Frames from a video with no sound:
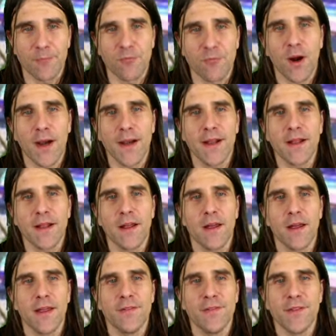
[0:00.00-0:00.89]
Writing
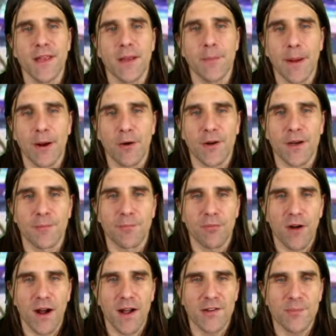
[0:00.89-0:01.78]
in The American
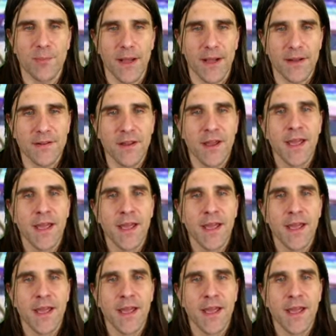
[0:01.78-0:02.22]
Prospect,